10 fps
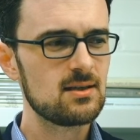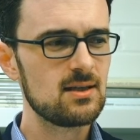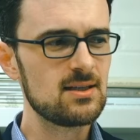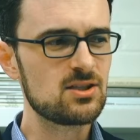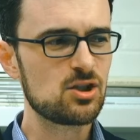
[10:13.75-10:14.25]

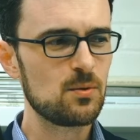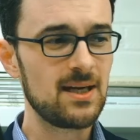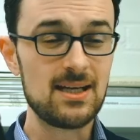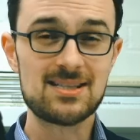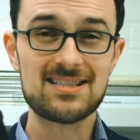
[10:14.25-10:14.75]
is showing
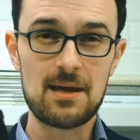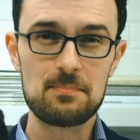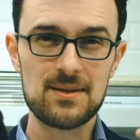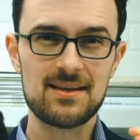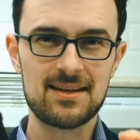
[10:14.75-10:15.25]
each
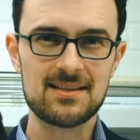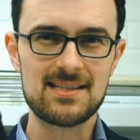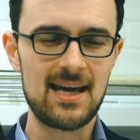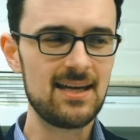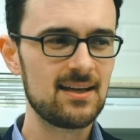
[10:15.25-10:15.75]
step that it can
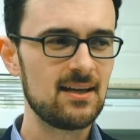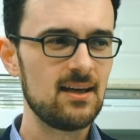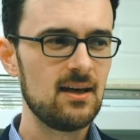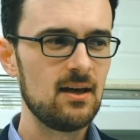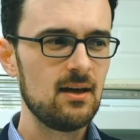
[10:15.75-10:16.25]
take,
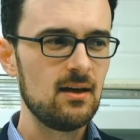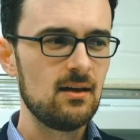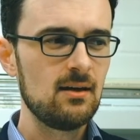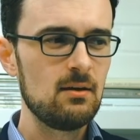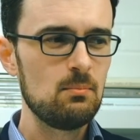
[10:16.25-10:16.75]

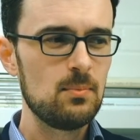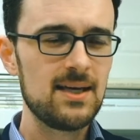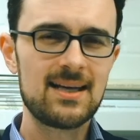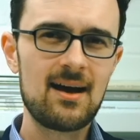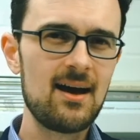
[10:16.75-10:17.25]
but
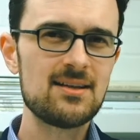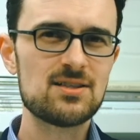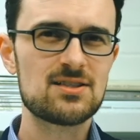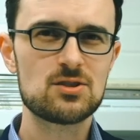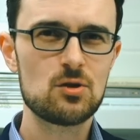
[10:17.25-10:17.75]
it can't
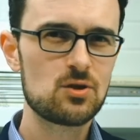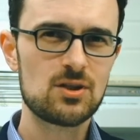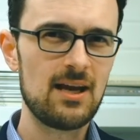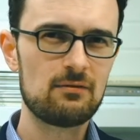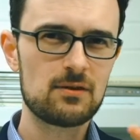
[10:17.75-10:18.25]
just search
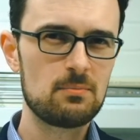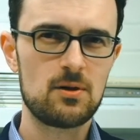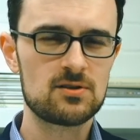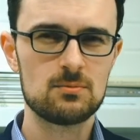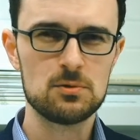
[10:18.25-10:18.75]
every
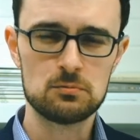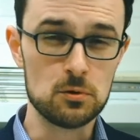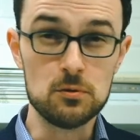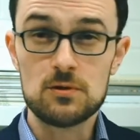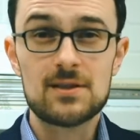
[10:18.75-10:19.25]
possible
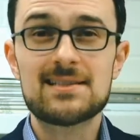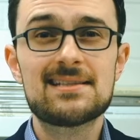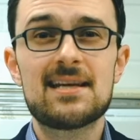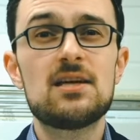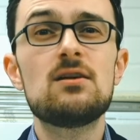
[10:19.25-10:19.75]
route because there's
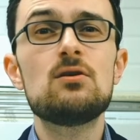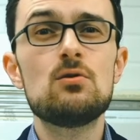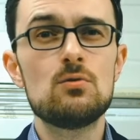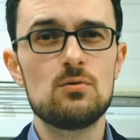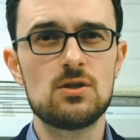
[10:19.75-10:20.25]
a
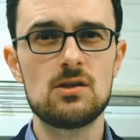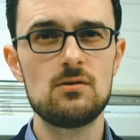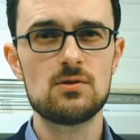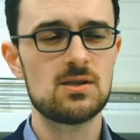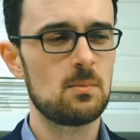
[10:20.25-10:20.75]

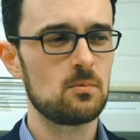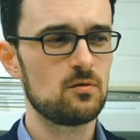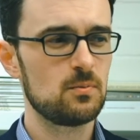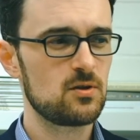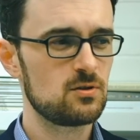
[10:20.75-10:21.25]
huge number
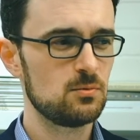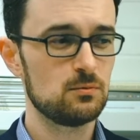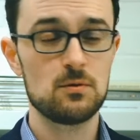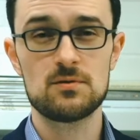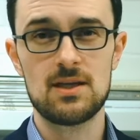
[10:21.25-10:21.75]
of possible
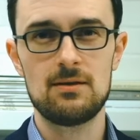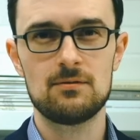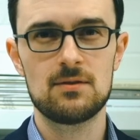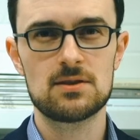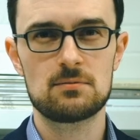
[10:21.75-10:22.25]
routes even
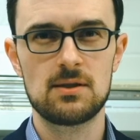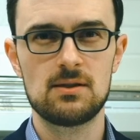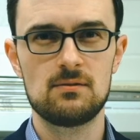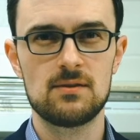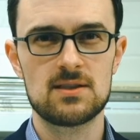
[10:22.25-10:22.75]
for this
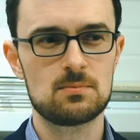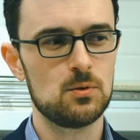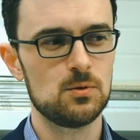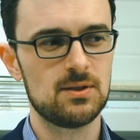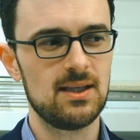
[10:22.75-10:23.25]
relatively
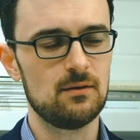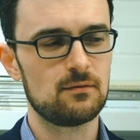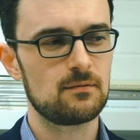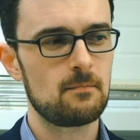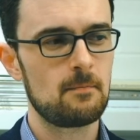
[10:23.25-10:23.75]
small
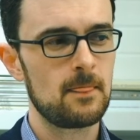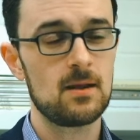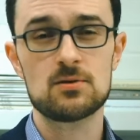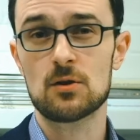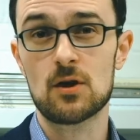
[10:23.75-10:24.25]
GIF.
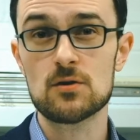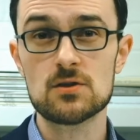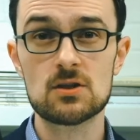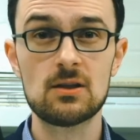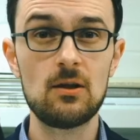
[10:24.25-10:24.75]
So it goes
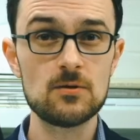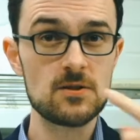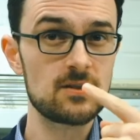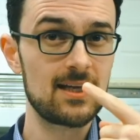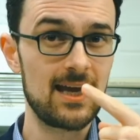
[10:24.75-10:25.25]
as close
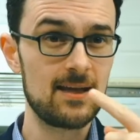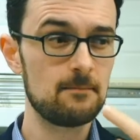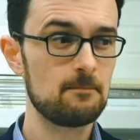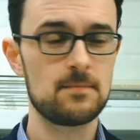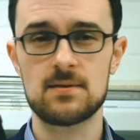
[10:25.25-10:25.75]
as it can.
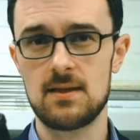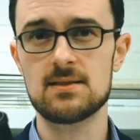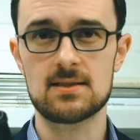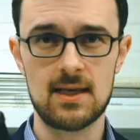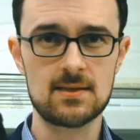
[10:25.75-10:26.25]
That is,
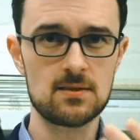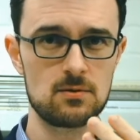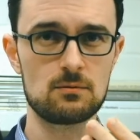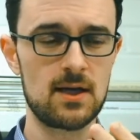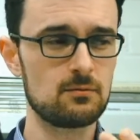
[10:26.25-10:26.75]
it takes the
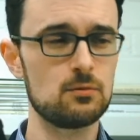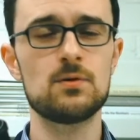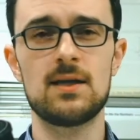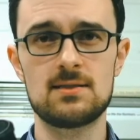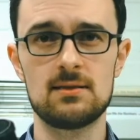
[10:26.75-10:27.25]
direct route
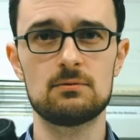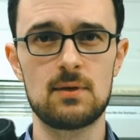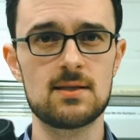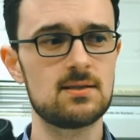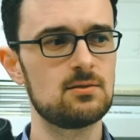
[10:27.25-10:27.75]
until it
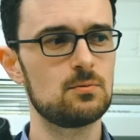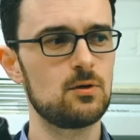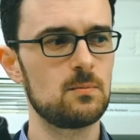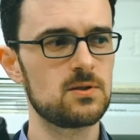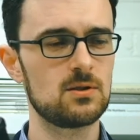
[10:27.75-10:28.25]
runs into an
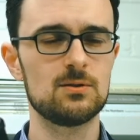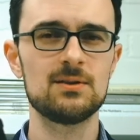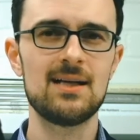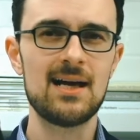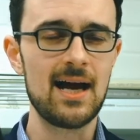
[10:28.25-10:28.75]

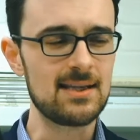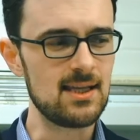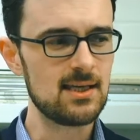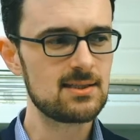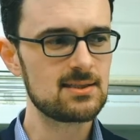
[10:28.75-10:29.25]
obstacle, and
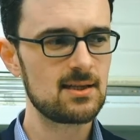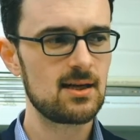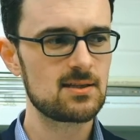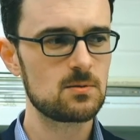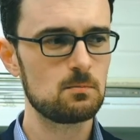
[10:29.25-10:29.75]
then it
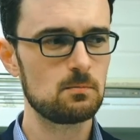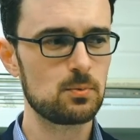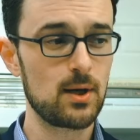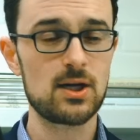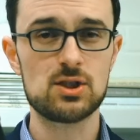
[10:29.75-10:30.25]
starts
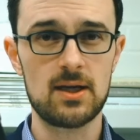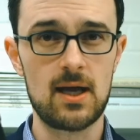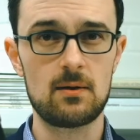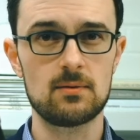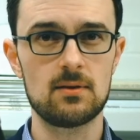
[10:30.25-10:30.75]
branching
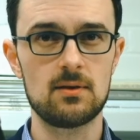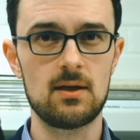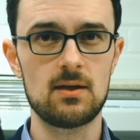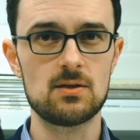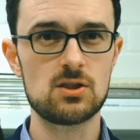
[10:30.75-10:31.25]
out
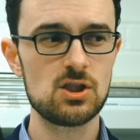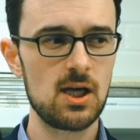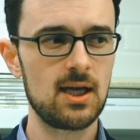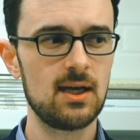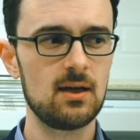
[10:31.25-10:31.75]
and
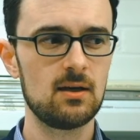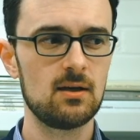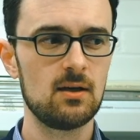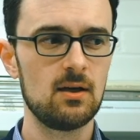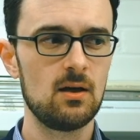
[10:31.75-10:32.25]
checking,
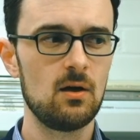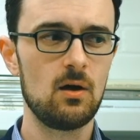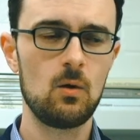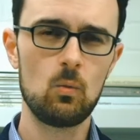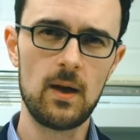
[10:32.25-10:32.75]

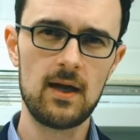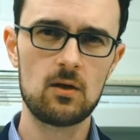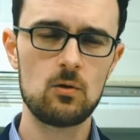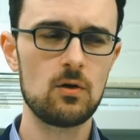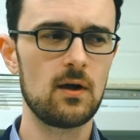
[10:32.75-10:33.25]
oh, where
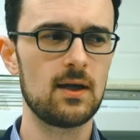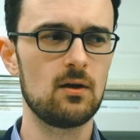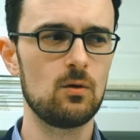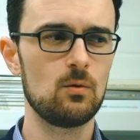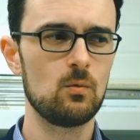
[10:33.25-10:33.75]
could I
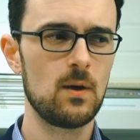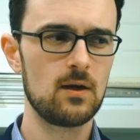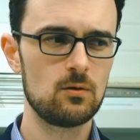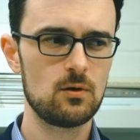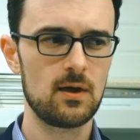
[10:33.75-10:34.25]
go? Where
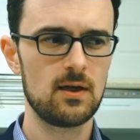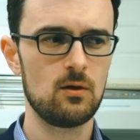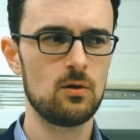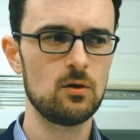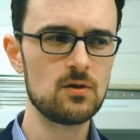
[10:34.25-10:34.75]
could I
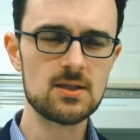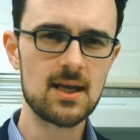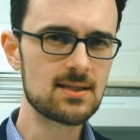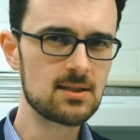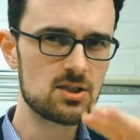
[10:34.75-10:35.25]
go? Notice it
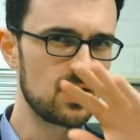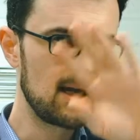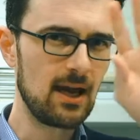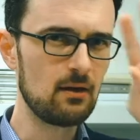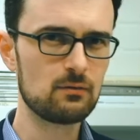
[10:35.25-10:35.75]
has to check
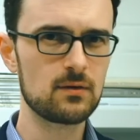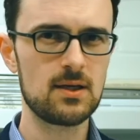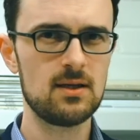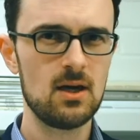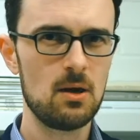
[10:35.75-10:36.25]

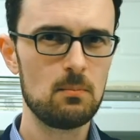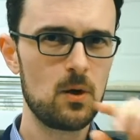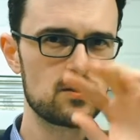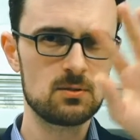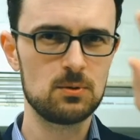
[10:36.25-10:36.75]
every
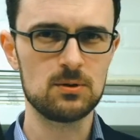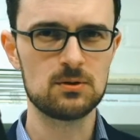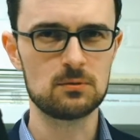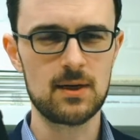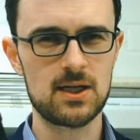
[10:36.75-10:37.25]
possible
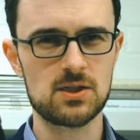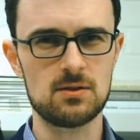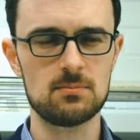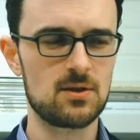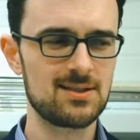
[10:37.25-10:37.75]

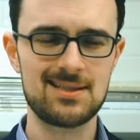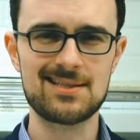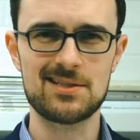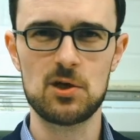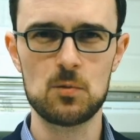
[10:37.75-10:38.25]
direction because it
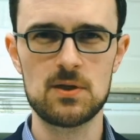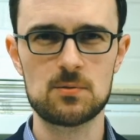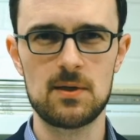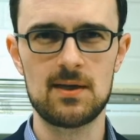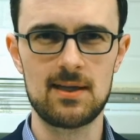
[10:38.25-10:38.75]
doesn't know which
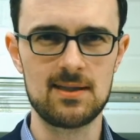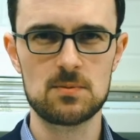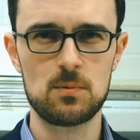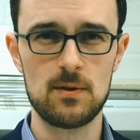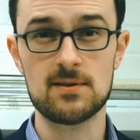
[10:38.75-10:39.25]
one at this
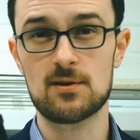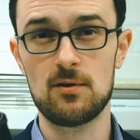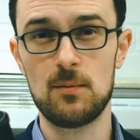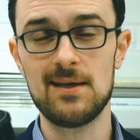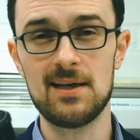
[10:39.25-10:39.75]
point is going
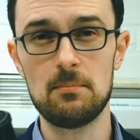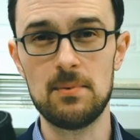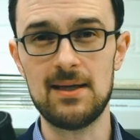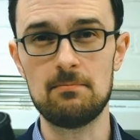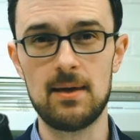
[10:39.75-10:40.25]
to end up
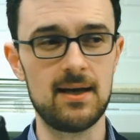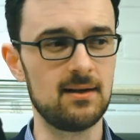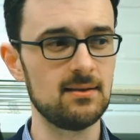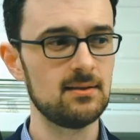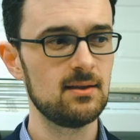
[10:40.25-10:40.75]
being
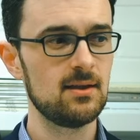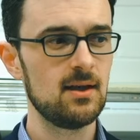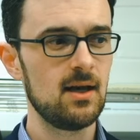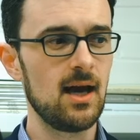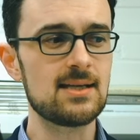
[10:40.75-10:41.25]
better
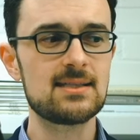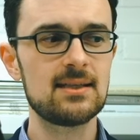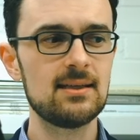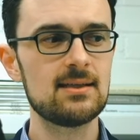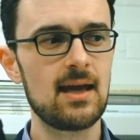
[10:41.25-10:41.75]

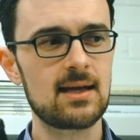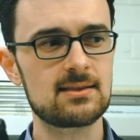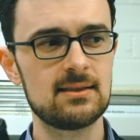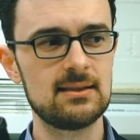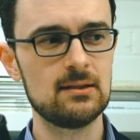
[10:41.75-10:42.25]
until it
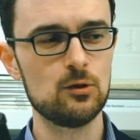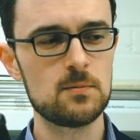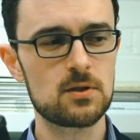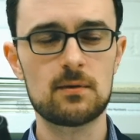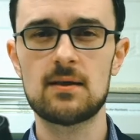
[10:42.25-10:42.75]
actually
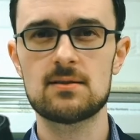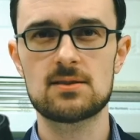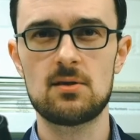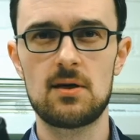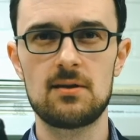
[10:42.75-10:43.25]
loops around the
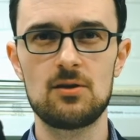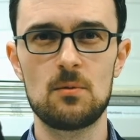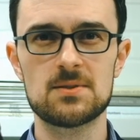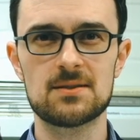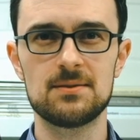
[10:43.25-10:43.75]
side of the
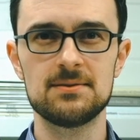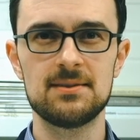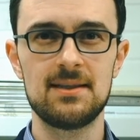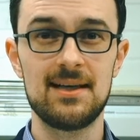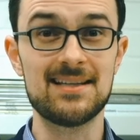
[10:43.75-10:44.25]
obstacle
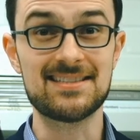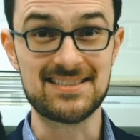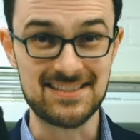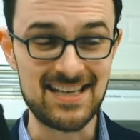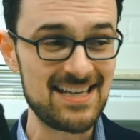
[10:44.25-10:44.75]
and
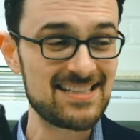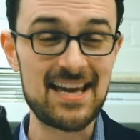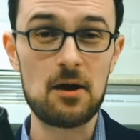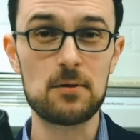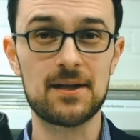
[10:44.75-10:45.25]
sees
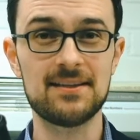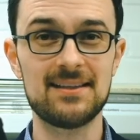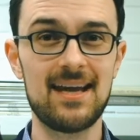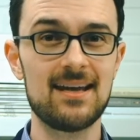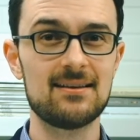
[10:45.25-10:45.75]
how it can
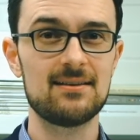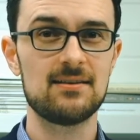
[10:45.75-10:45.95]
get